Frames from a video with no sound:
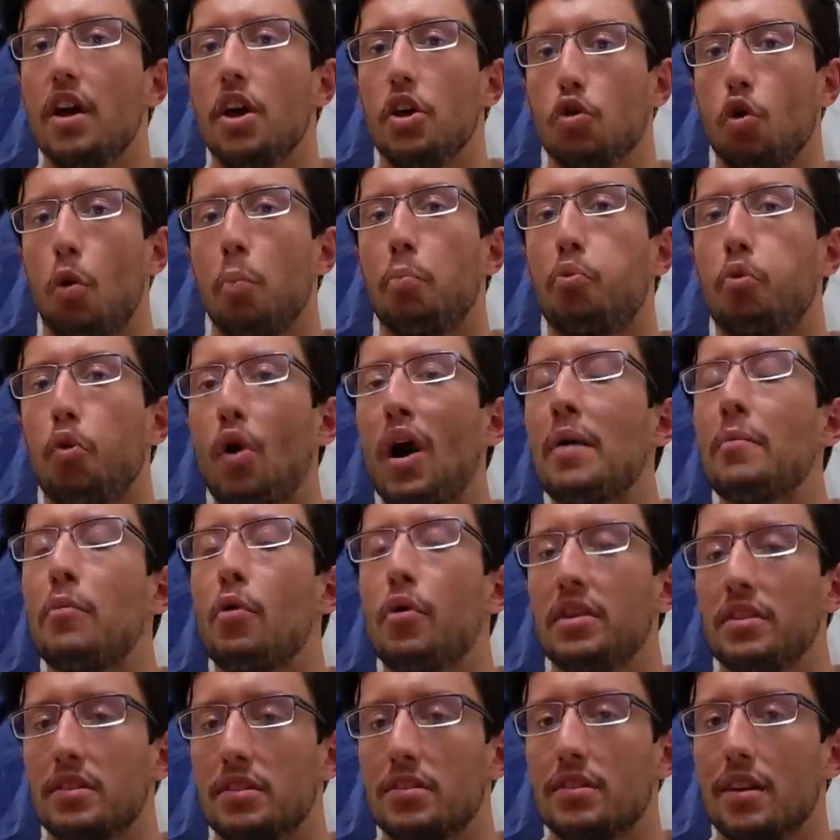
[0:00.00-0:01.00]
Your
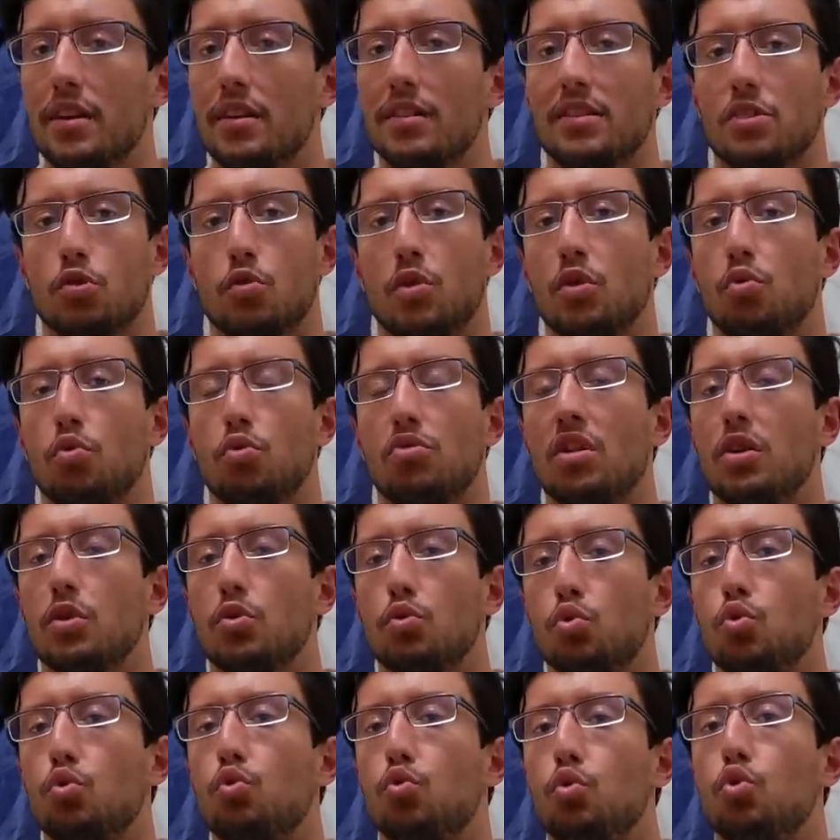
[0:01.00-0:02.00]
primal instinct is going to tell
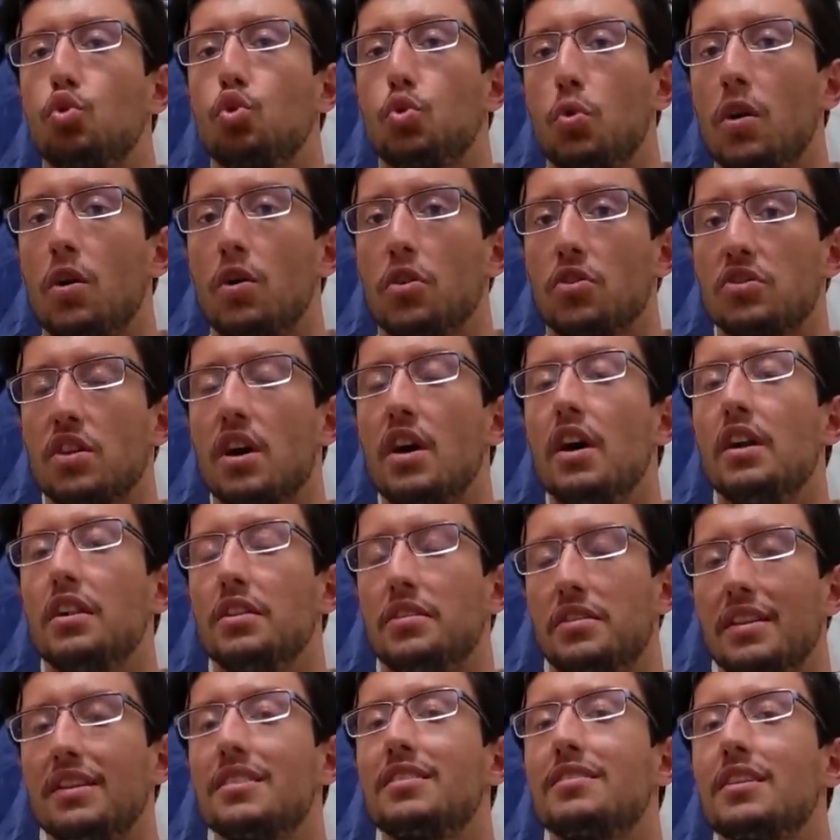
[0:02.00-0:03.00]
you to do drugs.
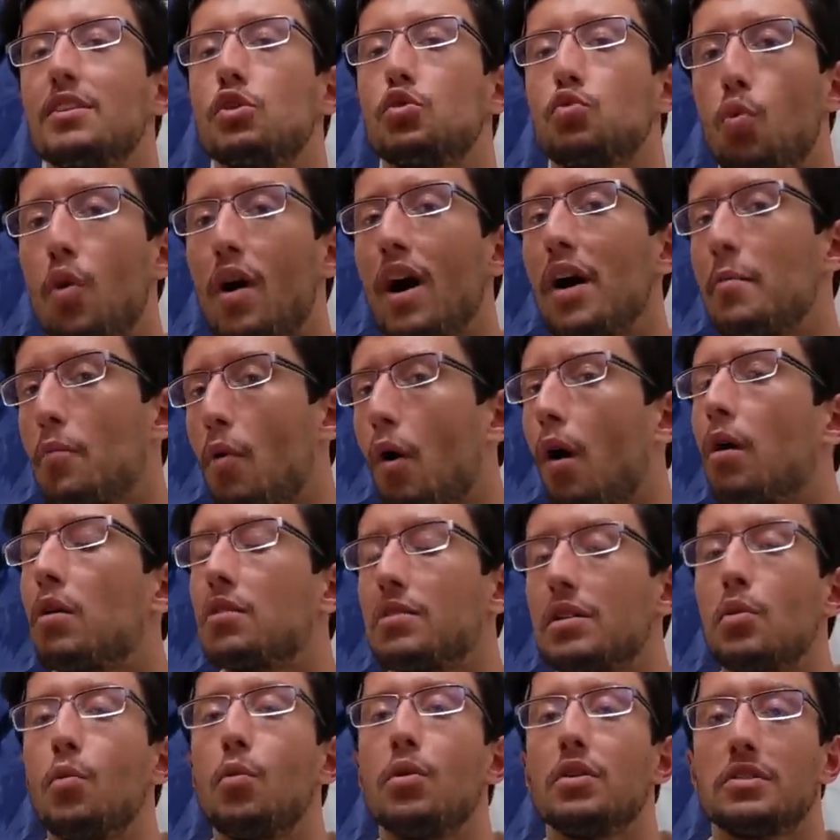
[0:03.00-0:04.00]
This is why
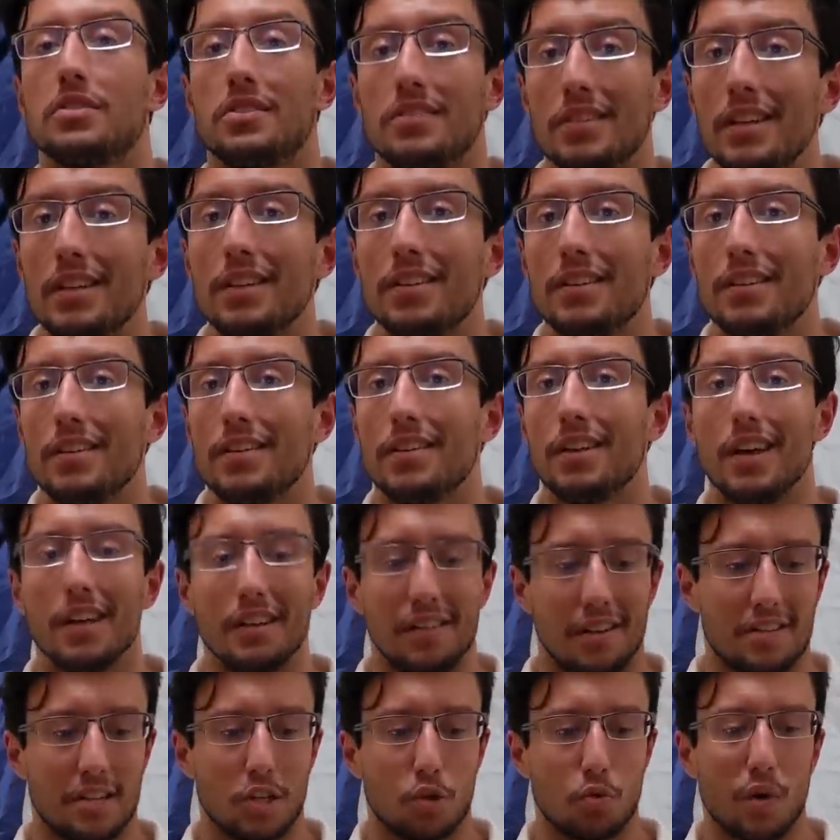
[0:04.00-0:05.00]
morality was needed.
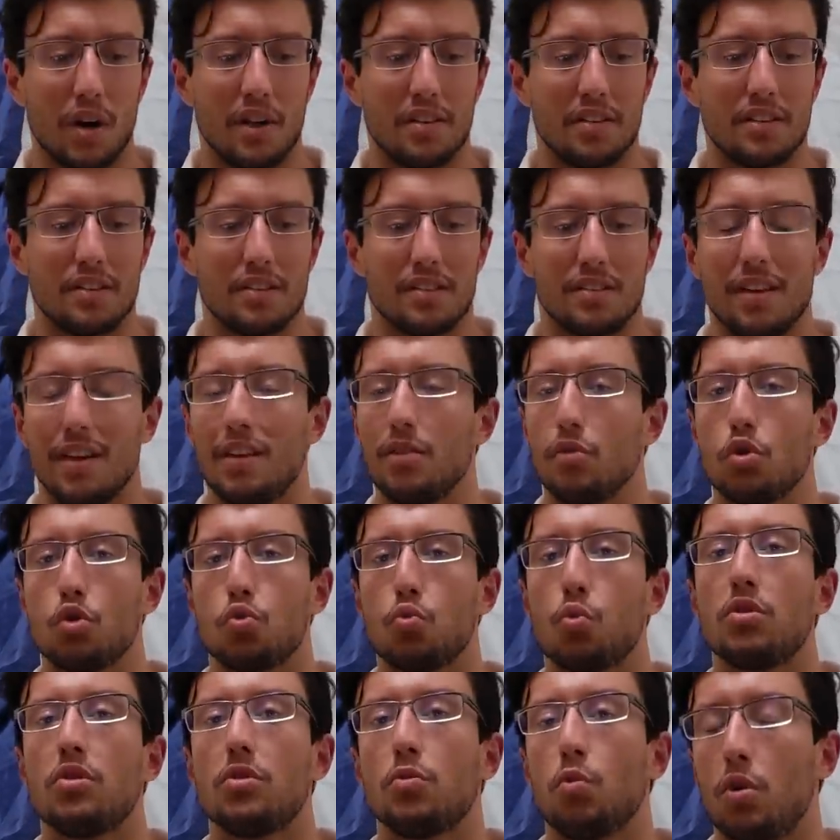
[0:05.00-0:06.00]
This is why these standards
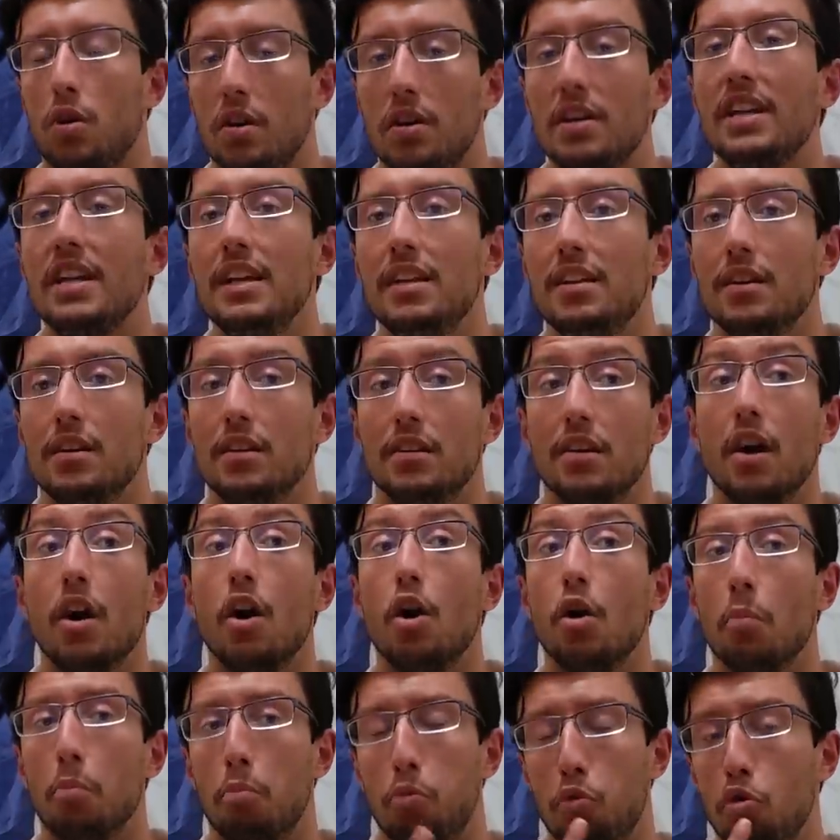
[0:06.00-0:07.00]
were needed.
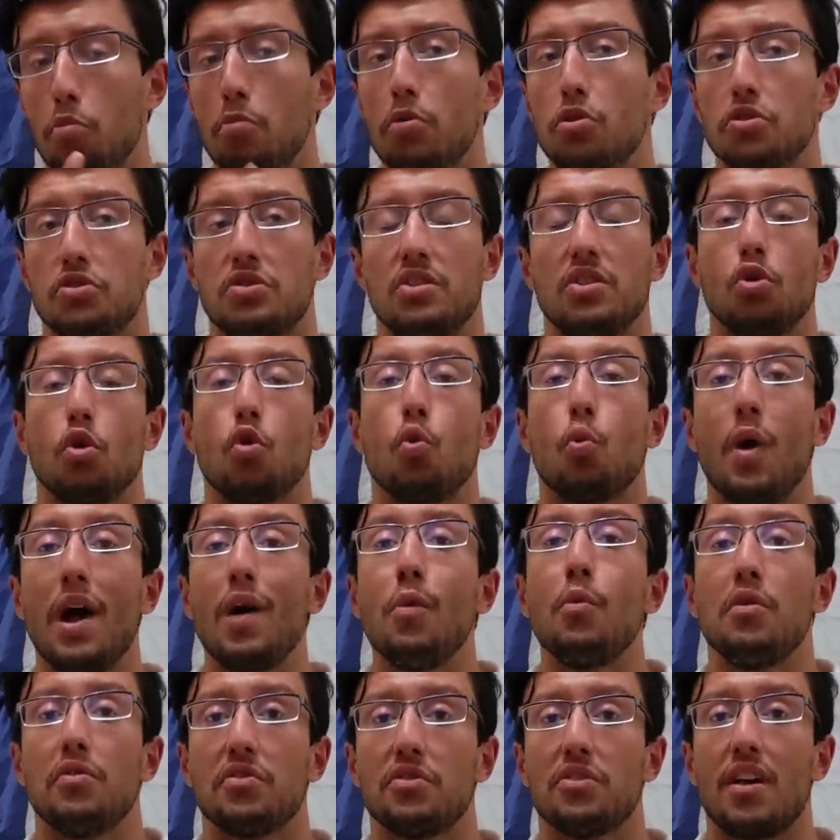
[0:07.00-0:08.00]
Boomers did away
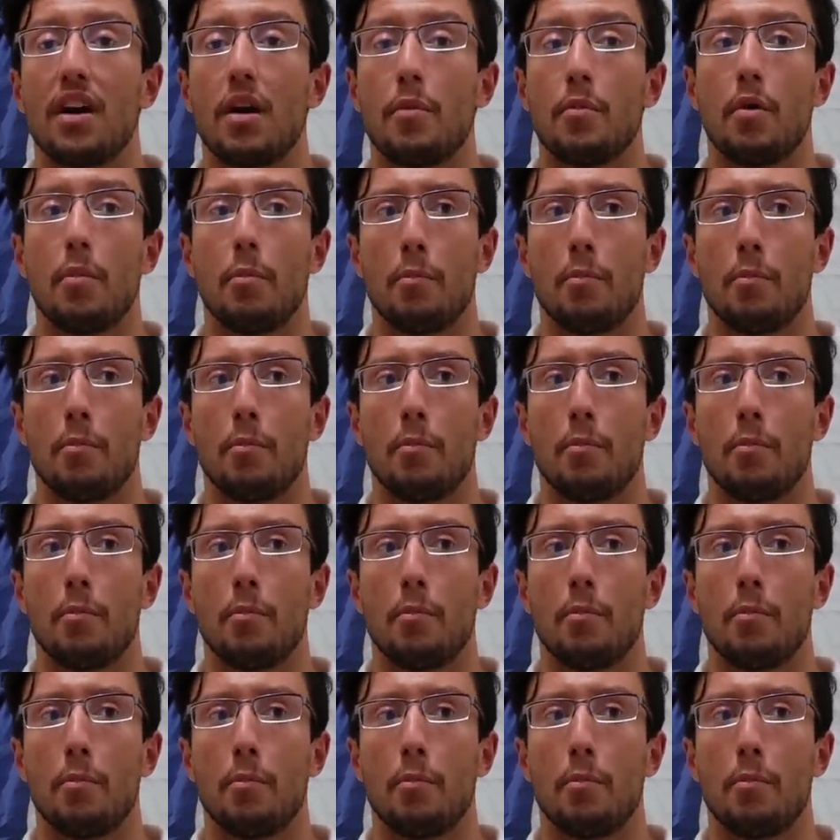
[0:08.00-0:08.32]
with them.